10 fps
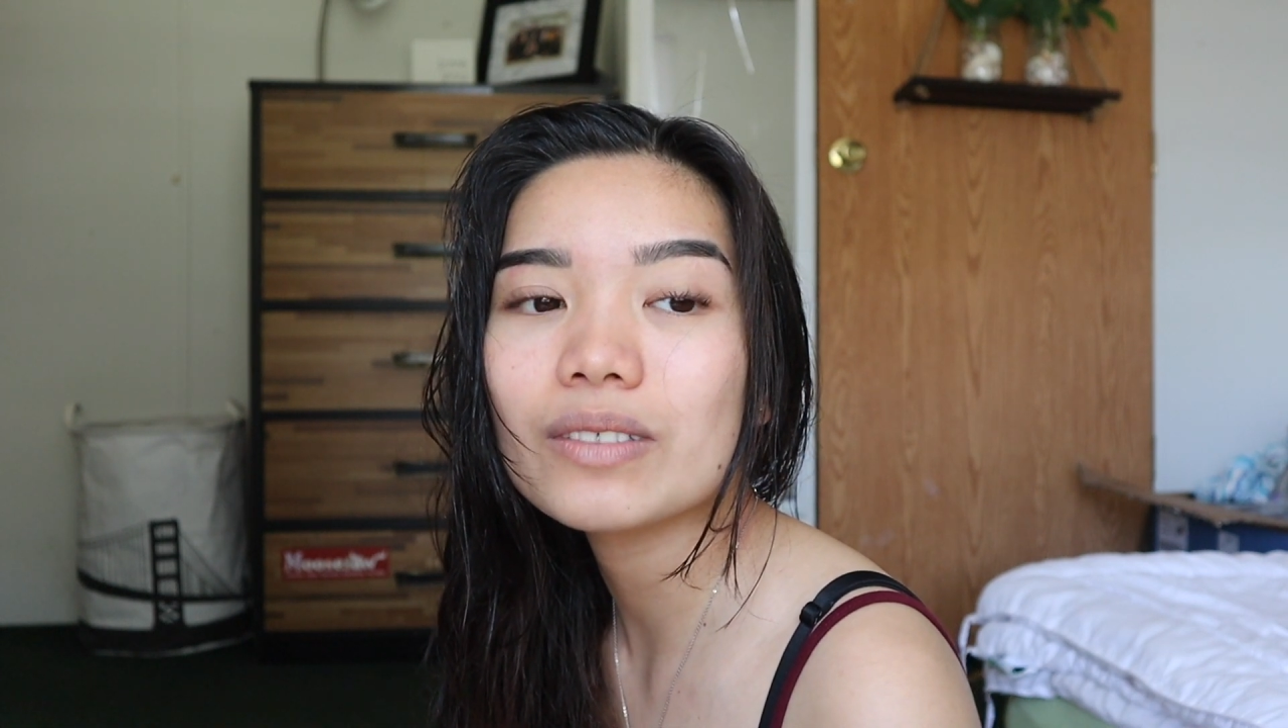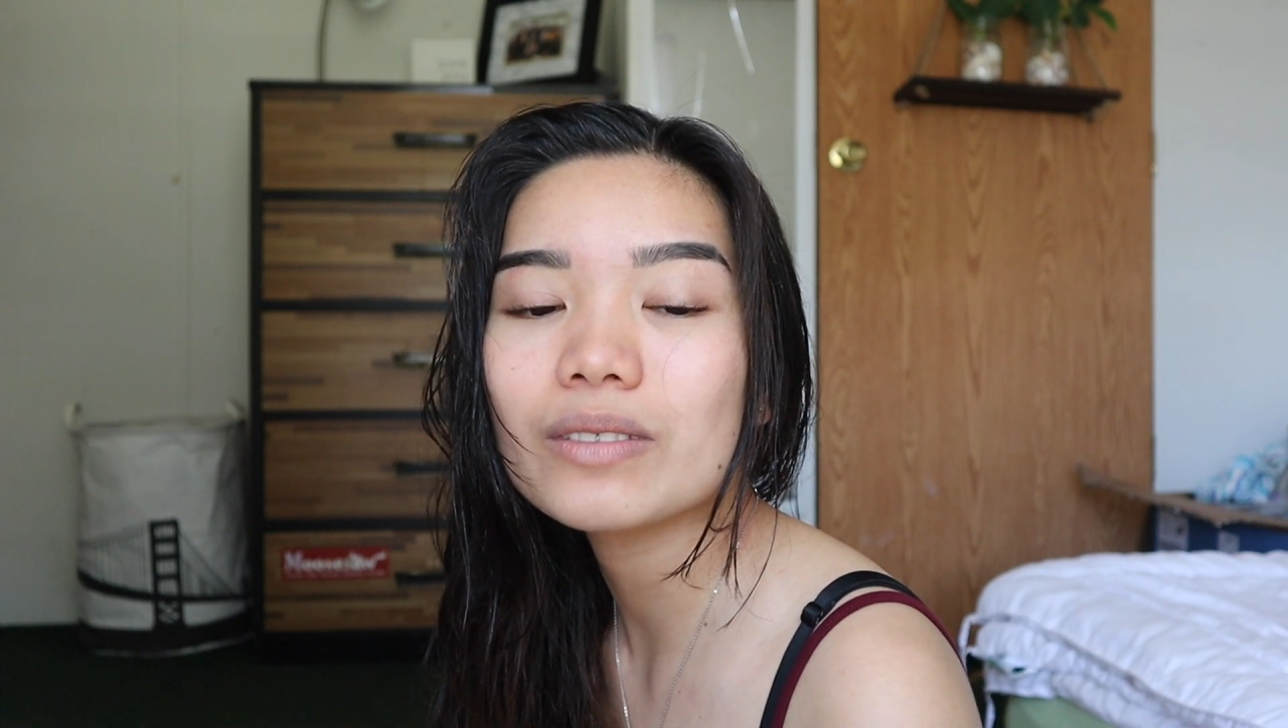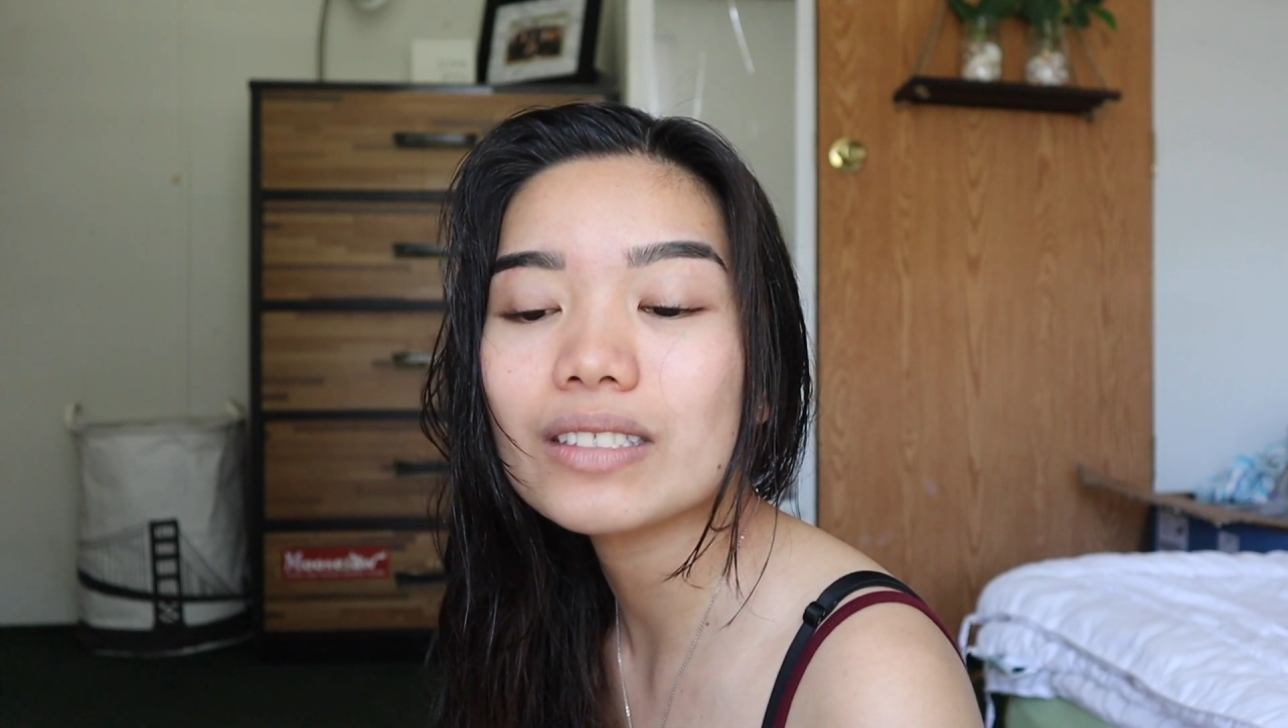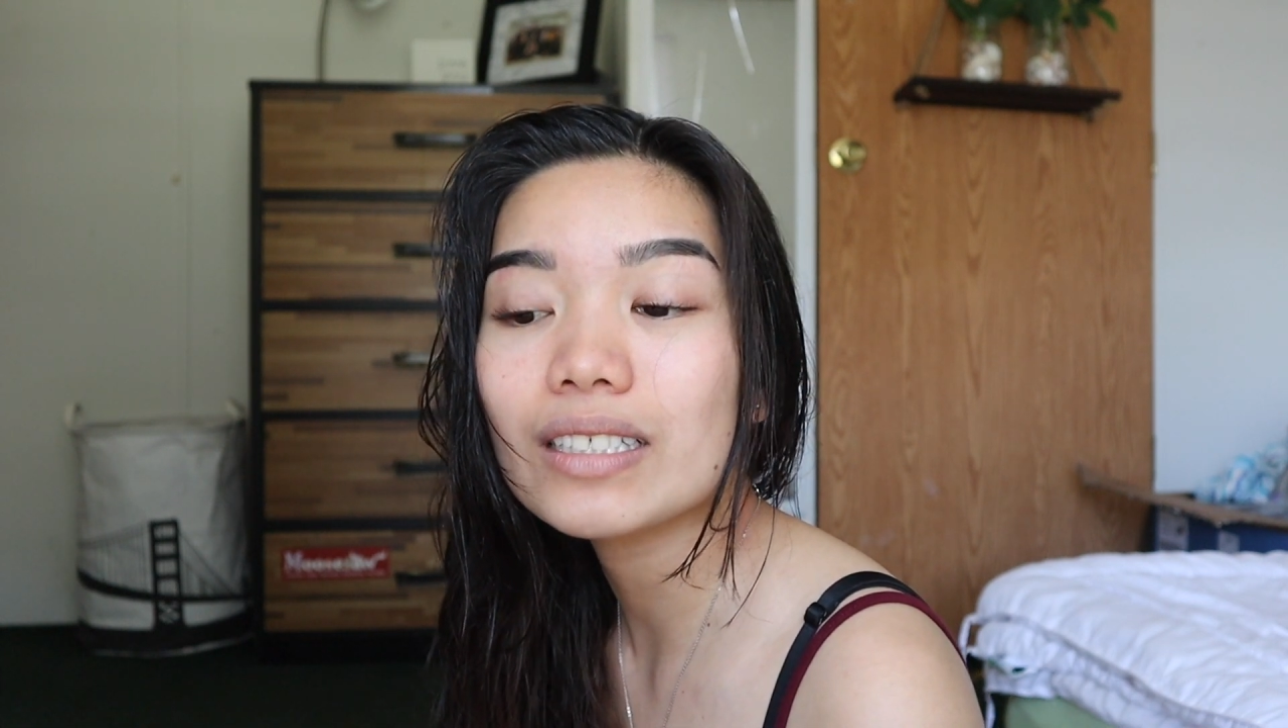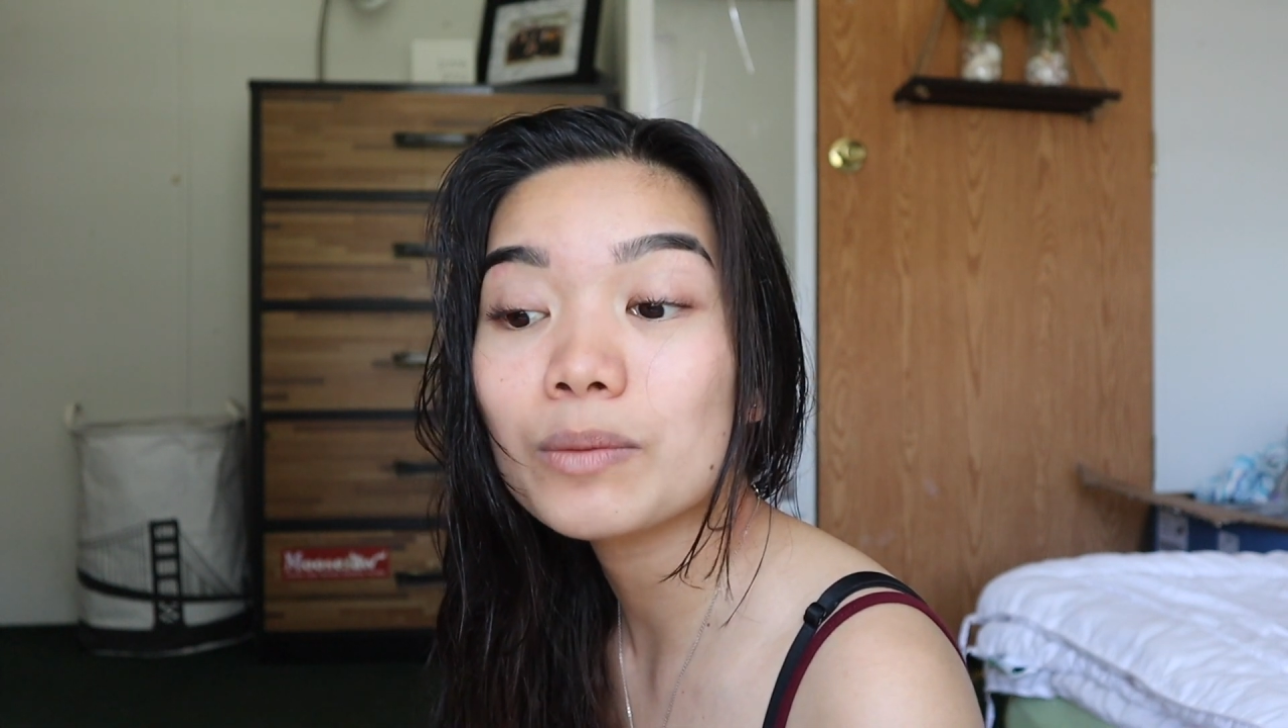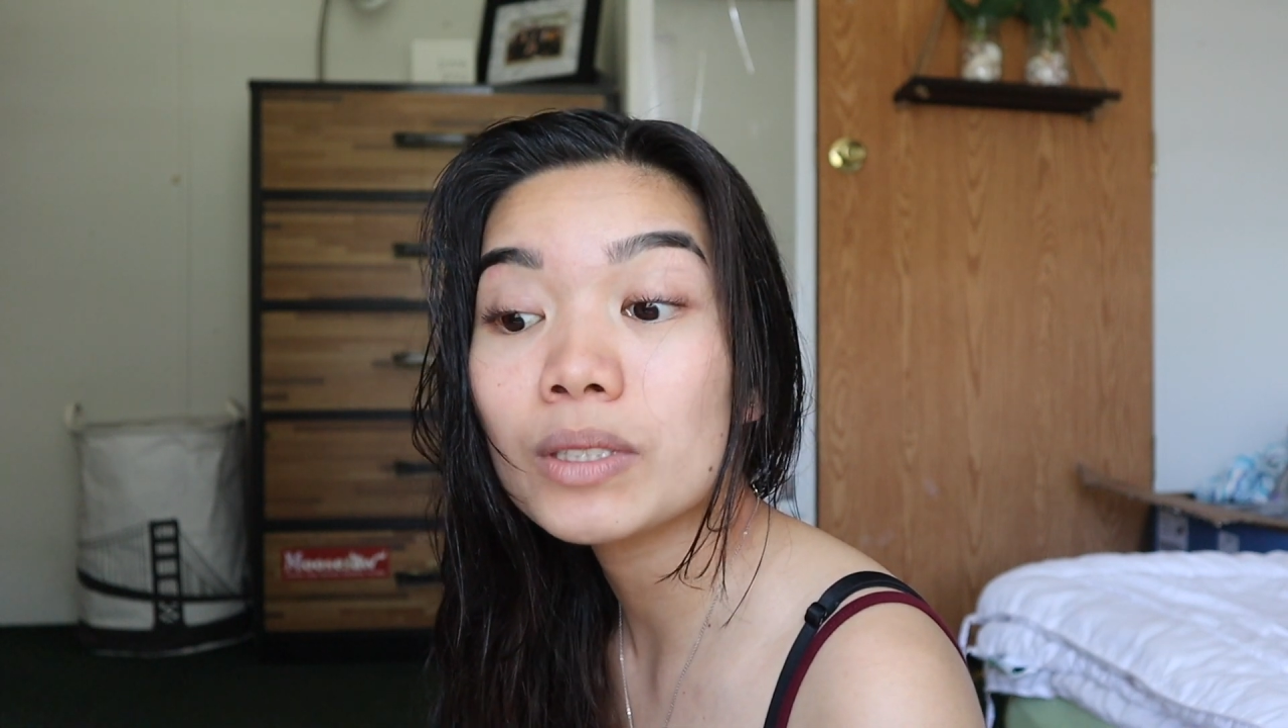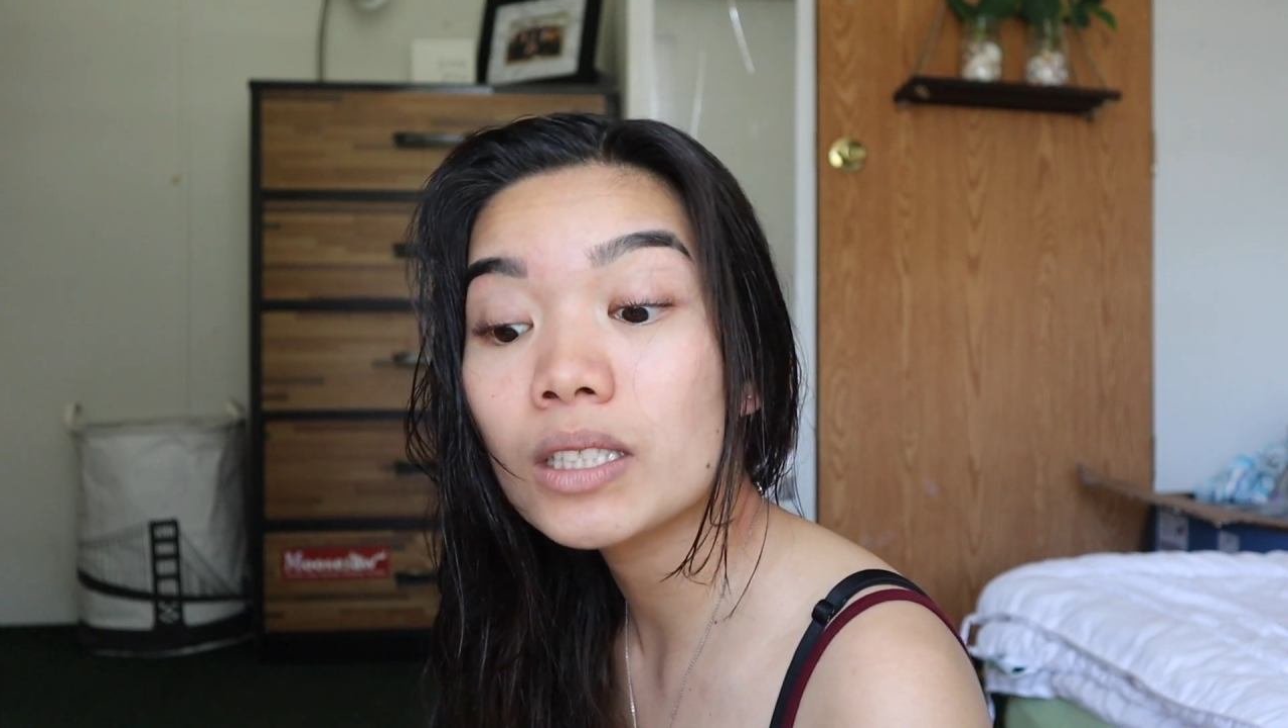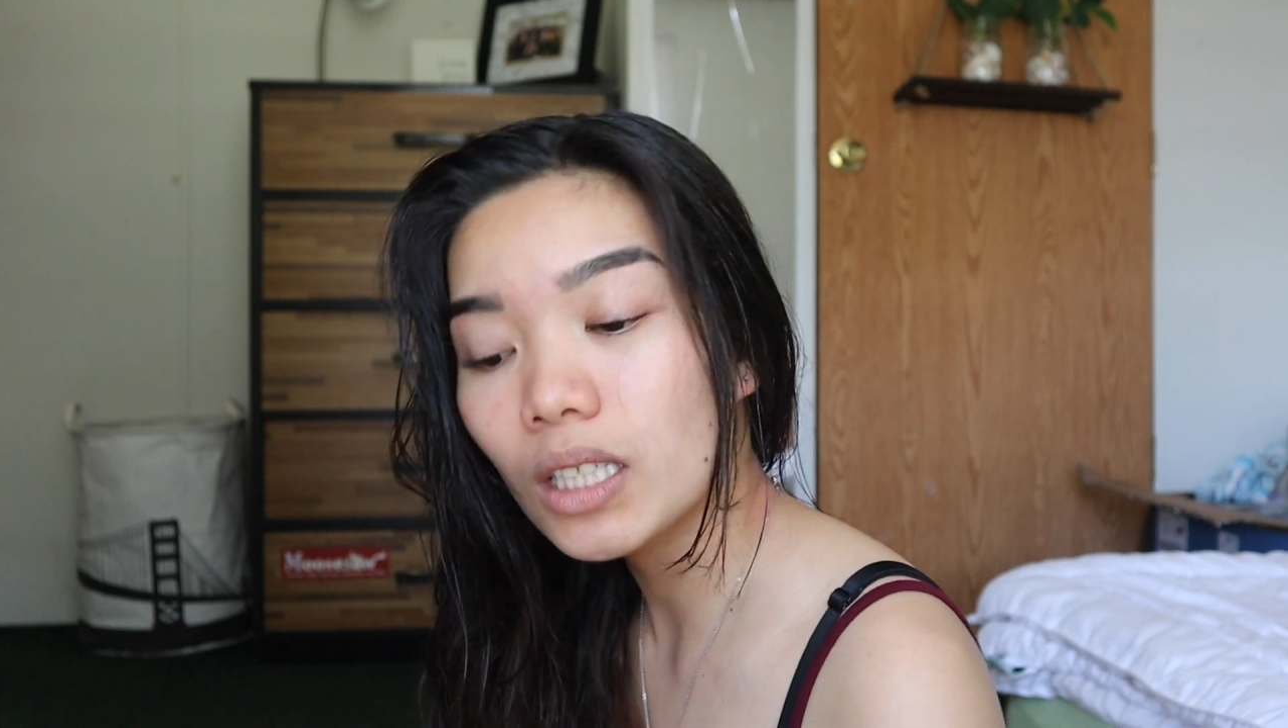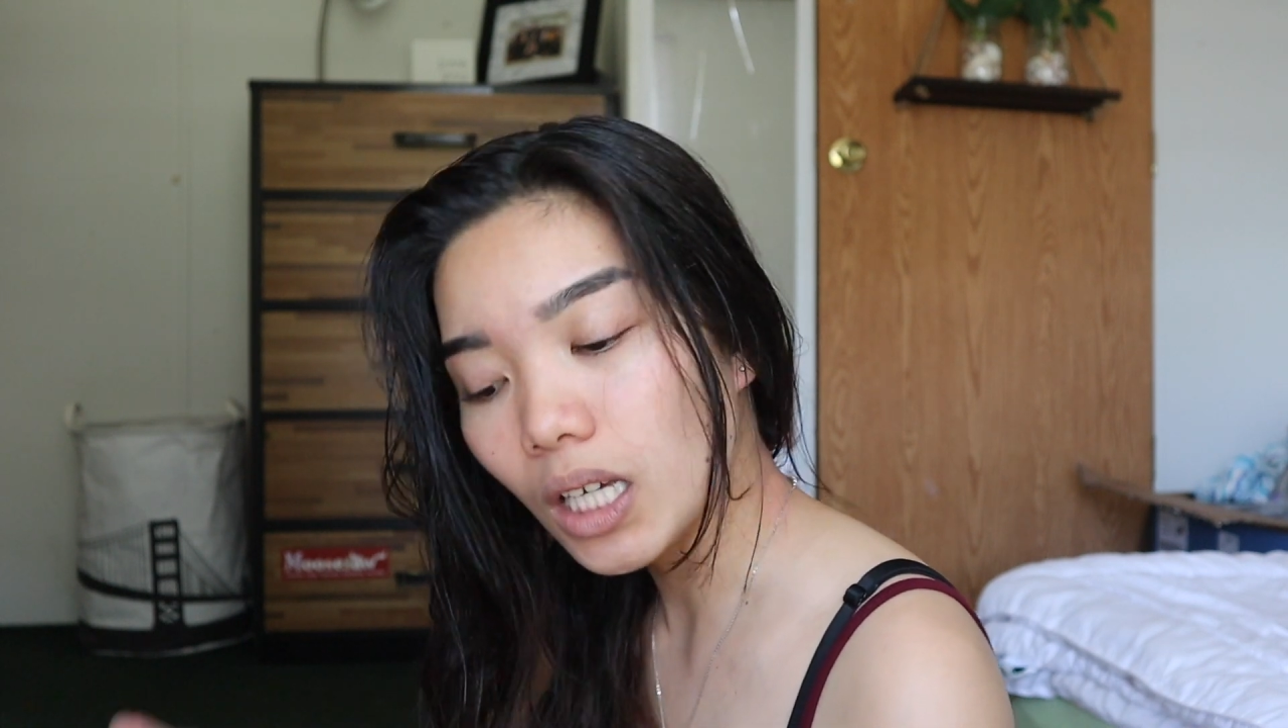always kind of been